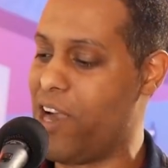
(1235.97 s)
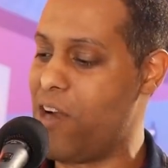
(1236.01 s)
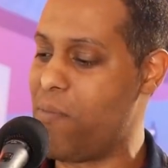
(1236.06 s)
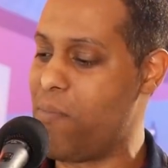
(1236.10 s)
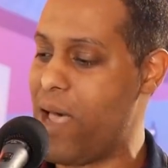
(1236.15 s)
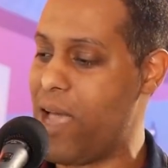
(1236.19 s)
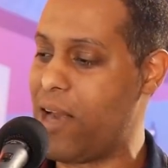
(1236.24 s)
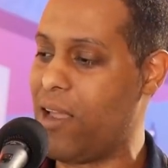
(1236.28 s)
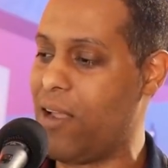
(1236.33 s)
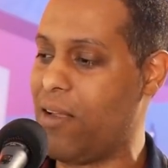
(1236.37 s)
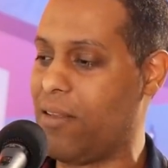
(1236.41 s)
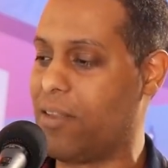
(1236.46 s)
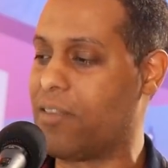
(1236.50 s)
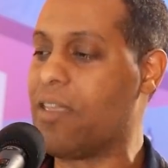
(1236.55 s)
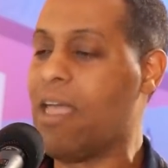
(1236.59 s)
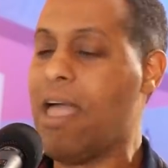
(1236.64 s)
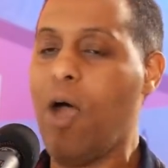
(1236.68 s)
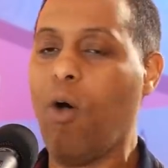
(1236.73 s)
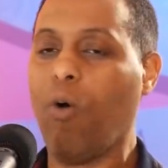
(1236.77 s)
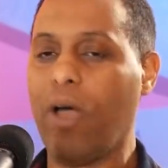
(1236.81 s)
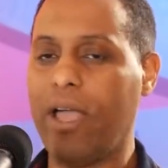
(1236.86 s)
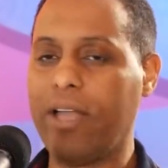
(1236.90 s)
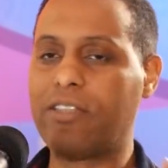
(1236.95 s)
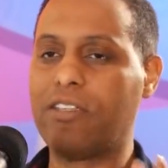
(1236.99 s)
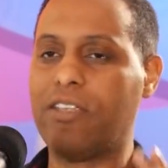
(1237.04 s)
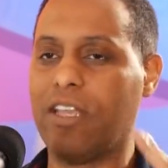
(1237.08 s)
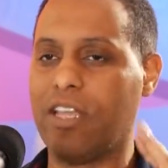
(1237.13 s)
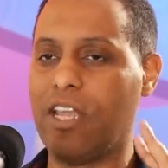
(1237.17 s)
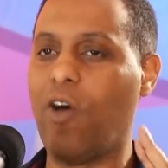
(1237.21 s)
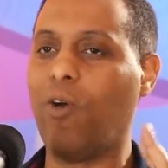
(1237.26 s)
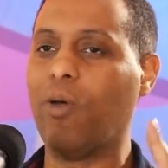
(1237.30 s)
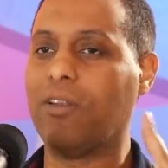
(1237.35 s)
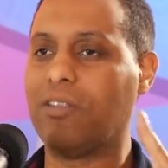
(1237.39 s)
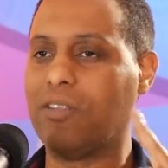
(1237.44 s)
Everybody,
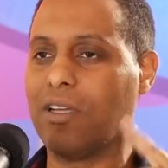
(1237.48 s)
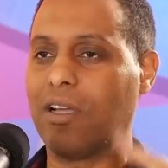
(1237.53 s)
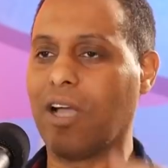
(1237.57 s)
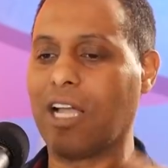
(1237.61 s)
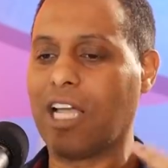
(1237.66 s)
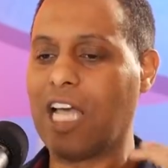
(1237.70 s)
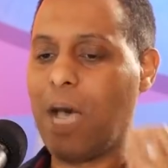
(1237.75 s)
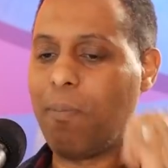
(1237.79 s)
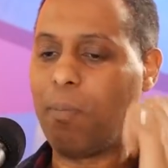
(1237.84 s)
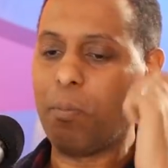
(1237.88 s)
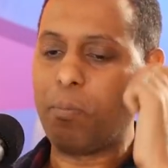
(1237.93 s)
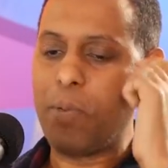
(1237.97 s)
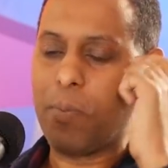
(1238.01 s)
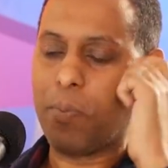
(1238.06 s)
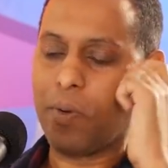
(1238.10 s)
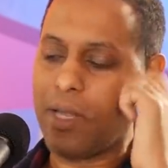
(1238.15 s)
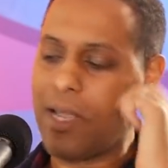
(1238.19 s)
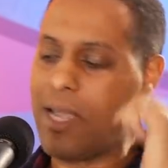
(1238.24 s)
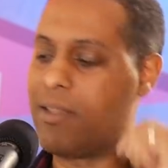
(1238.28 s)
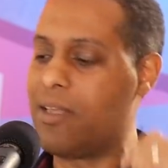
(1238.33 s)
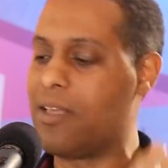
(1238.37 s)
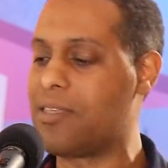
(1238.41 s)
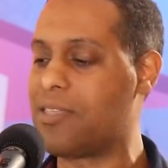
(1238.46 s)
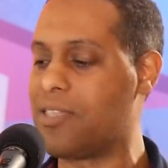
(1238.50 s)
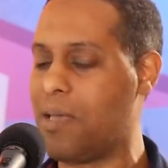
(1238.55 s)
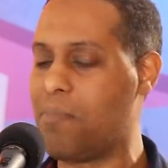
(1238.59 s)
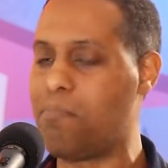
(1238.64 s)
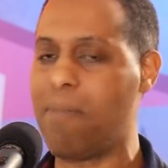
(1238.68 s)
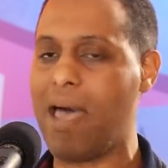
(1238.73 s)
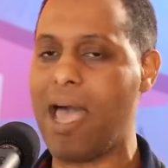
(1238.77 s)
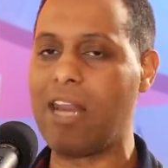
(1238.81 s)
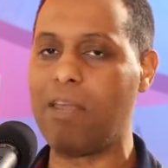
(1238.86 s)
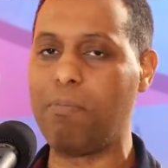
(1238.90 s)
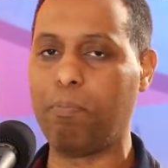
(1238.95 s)
it only took a couple people to hear that
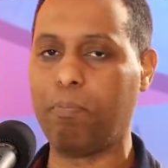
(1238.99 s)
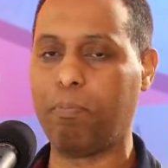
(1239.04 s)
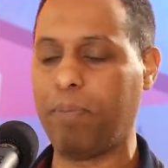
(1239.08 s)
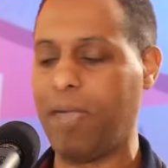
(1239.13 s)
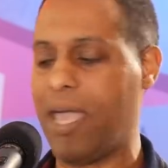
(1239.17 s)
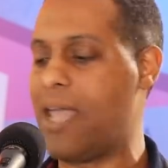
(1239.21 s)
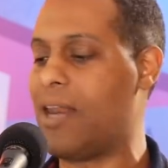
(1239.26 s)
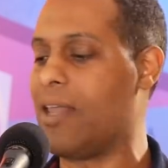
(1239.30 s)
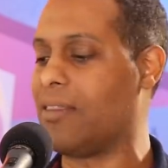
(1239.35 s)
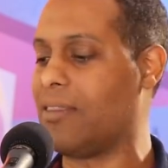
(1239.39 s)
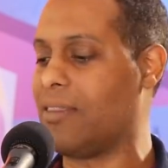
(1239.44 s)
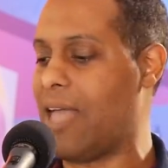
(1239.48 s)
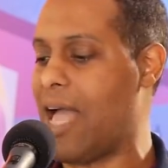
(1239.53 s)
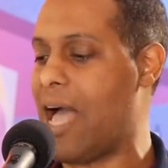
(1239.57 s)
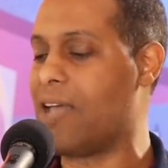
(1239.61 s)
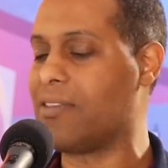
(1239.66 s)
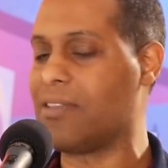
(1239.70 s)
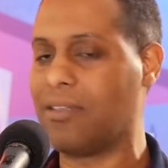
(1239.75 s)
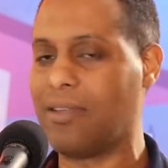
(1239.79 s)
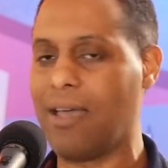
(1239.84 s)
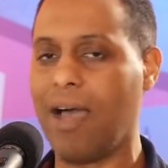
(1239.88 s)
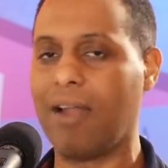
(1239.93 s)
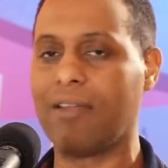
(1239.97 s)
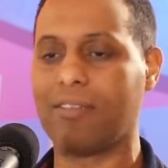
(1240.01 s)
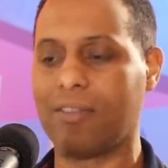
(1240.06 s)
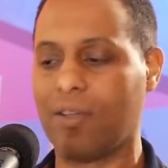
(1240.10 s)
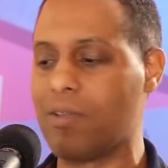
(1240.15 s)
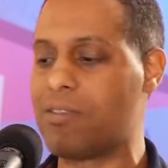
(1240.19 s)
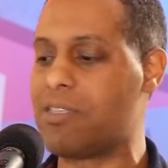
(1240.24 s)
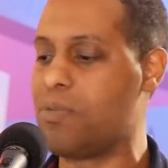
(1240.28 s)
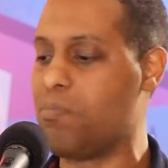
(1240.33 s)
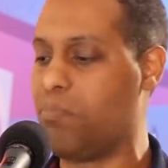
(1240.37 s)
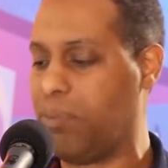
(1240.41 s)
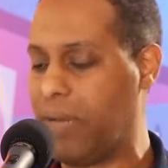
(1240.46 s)
somebody paid $1,000 to
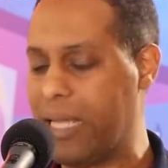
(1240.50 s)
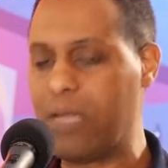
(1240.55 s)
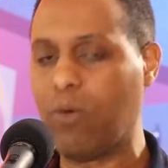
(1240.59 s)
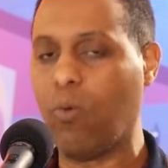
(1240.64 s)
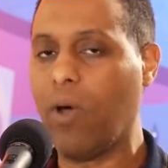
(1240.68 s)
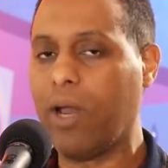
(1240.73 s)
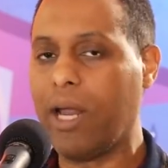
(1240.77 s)
go see Blink